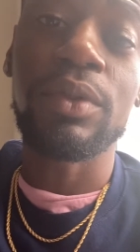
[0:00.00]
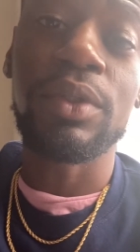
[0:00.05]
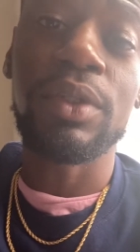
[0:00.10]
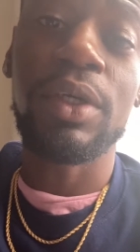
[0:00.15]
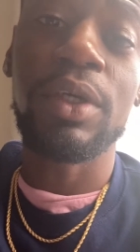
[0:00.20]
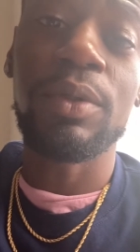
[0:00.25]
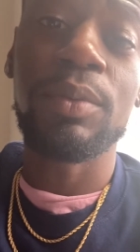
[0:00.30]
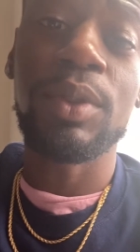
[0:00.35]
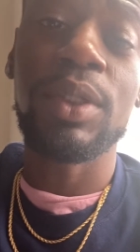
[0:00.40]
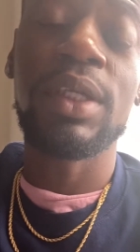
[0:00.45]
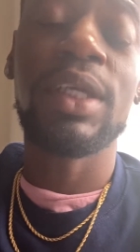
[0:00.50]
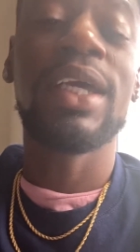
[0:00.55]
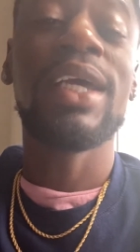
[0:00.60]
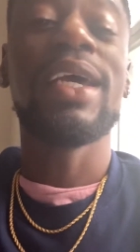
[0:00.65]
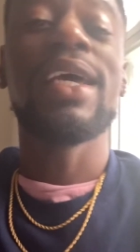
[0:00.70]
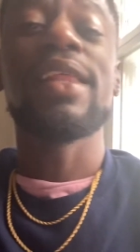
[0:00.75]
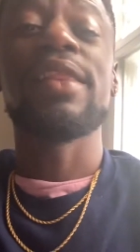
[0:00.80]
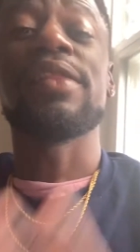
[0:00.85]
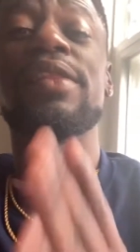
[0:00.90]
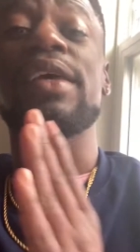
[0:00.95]
You know what I mean?
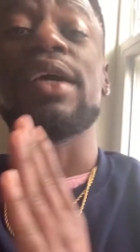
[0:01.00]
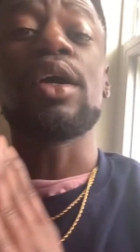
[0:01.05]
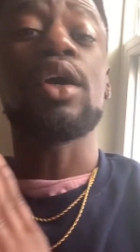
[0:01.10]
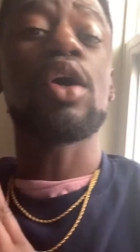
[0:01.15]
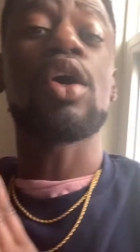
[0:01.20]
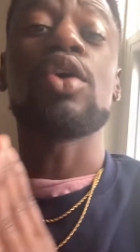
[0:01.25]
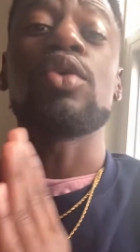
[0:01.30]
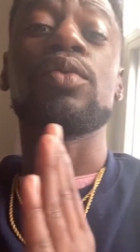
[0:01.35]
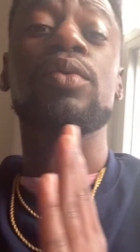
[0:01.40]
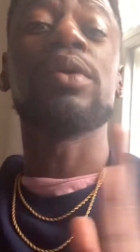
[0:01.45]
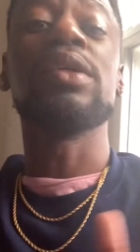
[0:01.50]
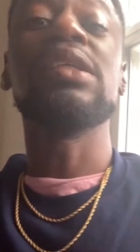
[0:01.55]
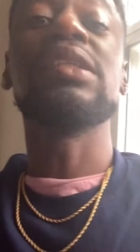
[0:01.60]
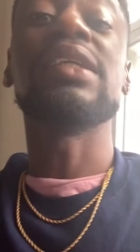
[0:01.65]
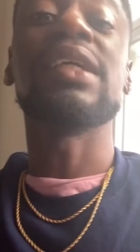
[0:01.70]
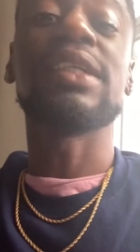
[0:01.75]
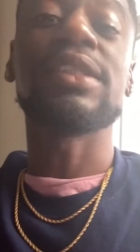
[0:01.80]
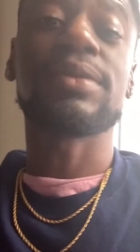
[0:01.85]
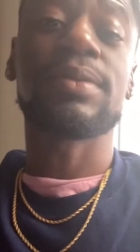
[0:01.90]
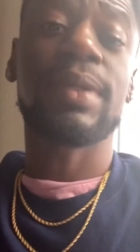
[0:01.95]
They're on
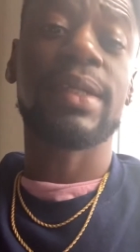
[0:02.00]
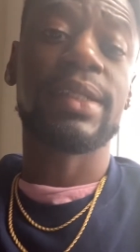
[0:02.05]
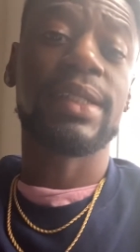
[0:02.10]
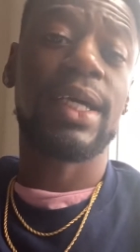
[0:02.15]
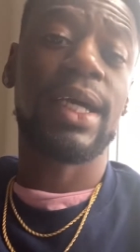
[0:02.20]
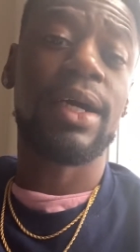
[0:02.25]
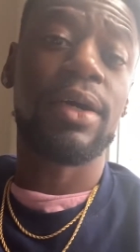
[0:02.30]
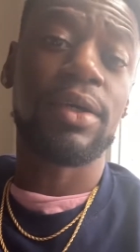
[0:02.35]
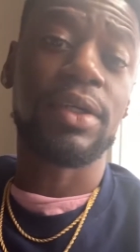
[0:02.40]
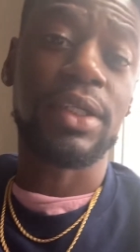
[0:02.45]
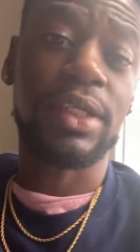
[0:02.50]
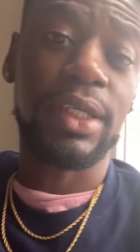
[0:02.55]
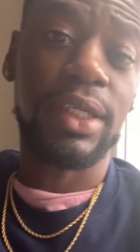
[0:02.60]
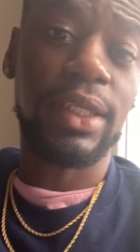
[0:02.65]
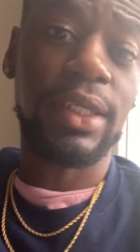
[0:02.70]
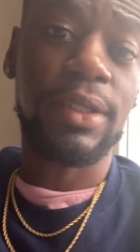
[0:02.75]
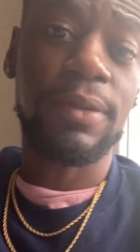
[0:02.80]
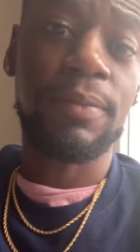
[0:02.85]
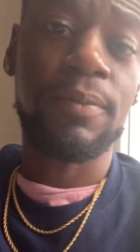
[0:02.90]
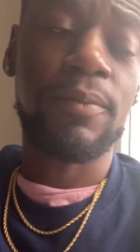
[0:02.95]
recess right now,
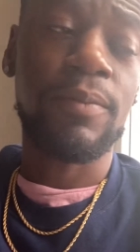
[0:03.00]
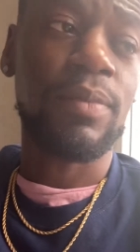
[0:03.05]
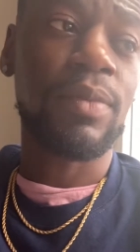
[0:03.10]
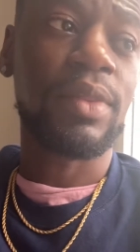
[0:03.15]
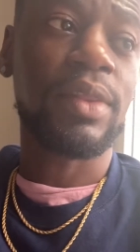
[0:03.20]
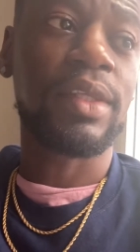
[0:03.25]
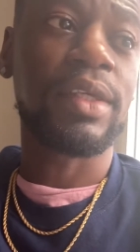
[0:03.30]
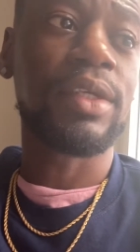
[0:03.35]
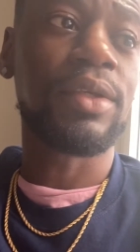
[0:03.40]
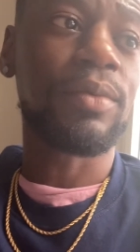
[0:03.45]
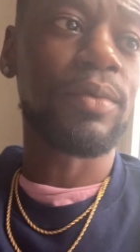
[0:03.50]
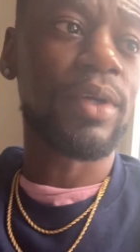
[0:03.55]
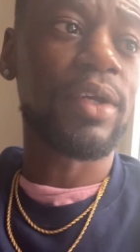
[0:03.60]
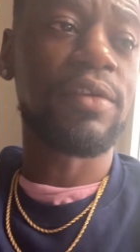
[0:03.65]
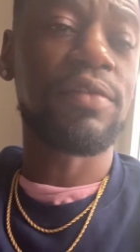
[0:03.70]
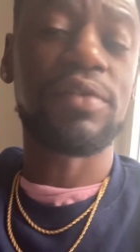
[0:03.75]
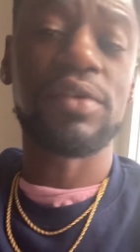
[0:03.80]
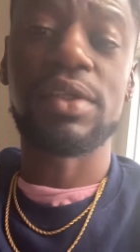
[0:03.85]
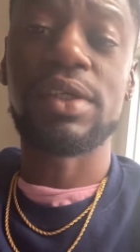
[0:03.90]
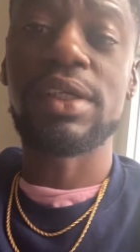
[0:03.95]
again, getting ready
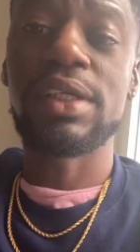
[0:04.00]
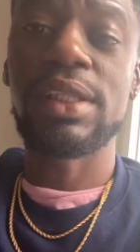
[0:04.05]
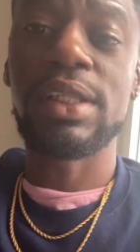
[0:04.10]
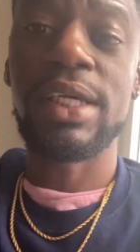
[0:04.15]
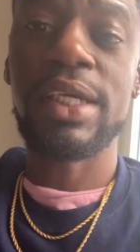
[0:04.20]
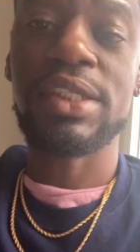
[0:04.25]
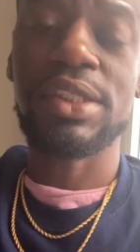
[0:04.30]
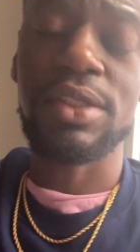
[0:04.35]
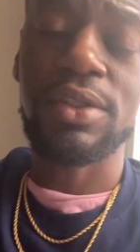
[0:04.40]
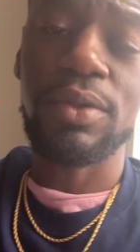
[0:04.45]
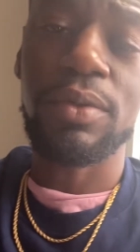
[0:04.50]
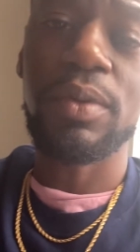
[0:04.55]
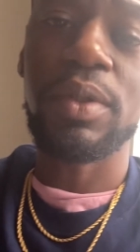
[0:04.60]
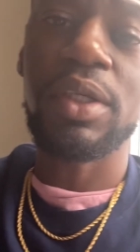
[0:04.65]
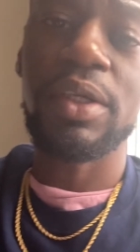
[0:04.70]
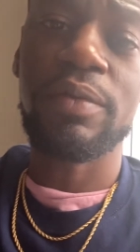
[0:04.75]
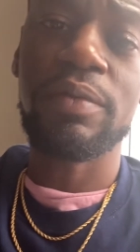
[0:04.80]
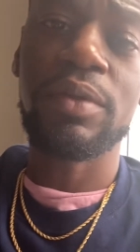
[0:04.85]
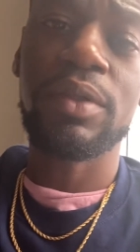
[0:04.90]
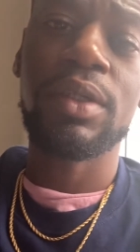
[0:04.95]
for the election or
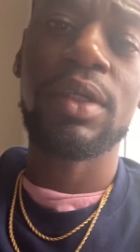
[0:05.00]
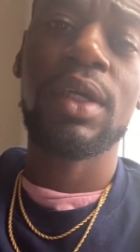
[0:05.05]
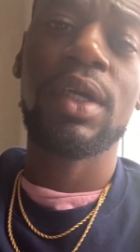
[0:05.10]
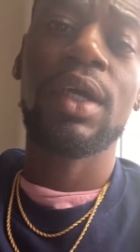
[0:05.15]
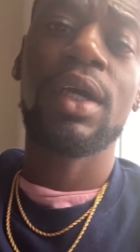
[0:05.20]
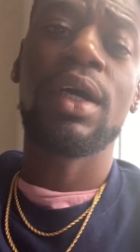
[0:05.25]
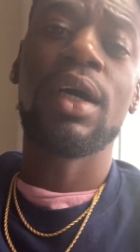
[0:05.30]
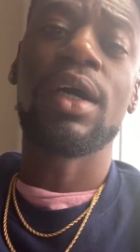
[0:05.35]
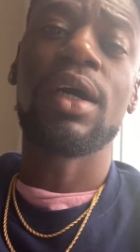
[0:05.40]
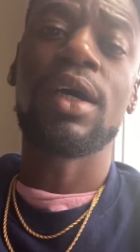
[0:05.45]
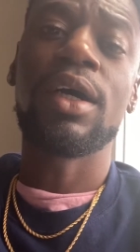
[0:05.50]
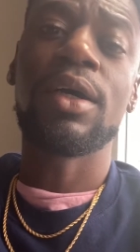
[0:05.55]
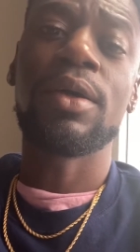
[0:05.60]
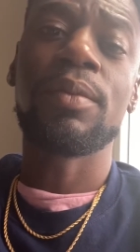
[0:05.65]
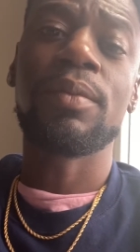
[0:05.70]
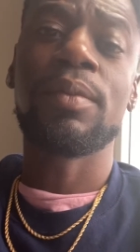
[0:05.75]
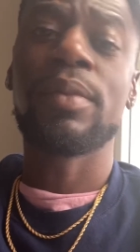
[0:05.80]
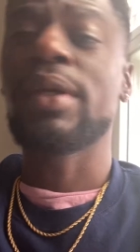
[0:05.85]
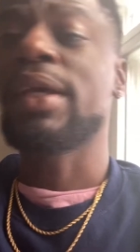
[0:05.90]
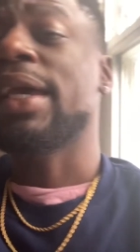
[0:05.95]
whatever,
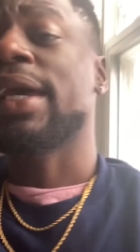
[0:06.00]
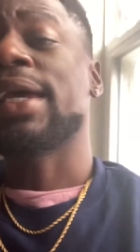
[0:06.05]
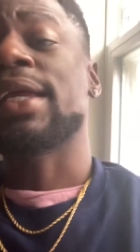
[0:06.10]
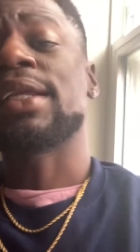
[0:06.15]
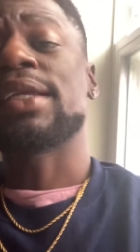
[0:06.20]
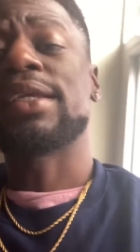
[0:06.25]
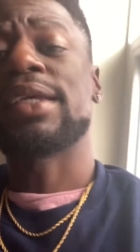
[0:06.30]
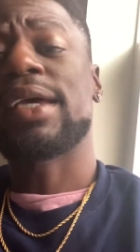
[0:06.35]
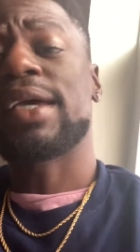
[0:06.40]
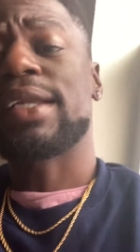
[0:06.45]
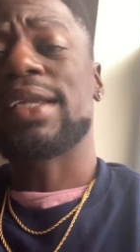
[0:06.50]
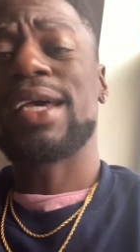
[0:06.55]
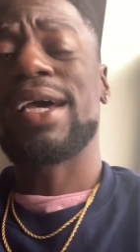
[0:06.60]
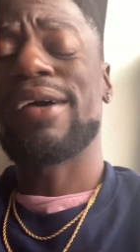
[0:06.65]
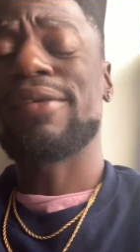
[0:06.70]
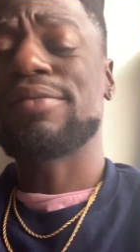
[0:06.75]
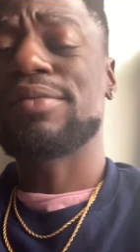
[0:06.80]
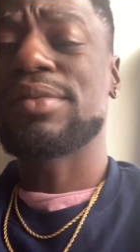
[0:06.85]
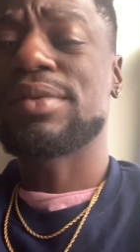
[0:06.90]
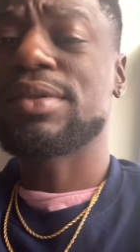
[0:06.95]
and yet
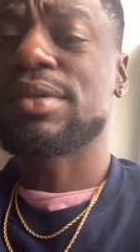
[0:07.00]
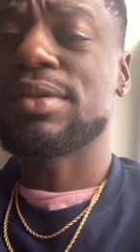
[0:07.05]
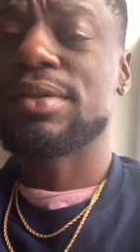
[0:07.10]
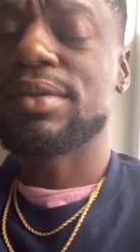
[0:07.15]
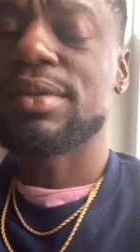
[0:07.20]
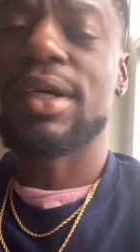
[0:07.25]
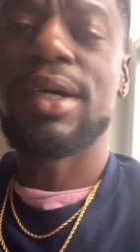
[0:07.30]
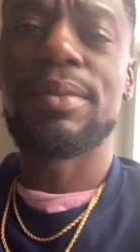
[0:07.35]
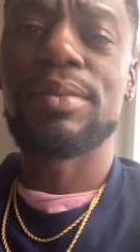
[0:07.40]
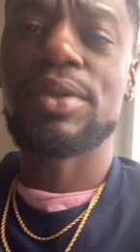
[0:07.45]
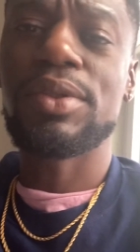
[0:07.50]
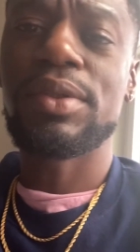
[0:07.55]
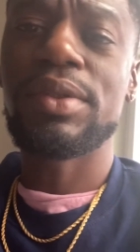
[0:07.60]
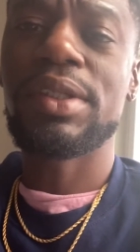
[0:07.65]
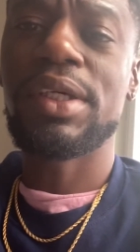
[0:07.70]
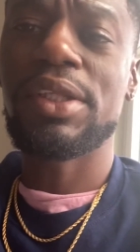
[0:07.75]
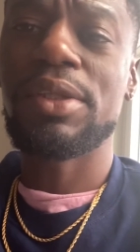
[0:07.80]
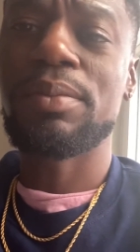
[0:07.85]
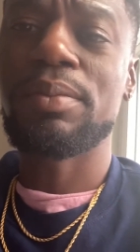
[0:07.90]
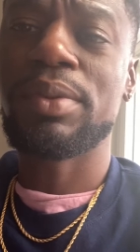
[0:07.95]
have come to
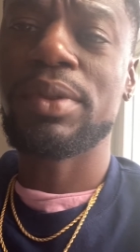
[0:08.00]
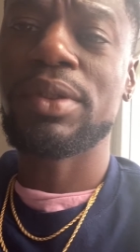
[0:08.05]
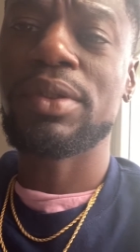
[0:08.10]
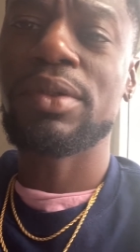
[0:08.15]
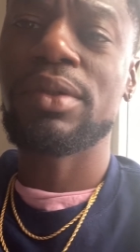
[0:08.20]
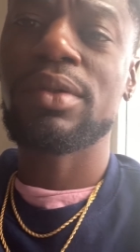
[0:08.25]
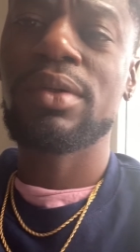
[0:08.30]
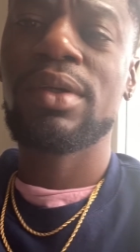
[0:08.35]
another bill.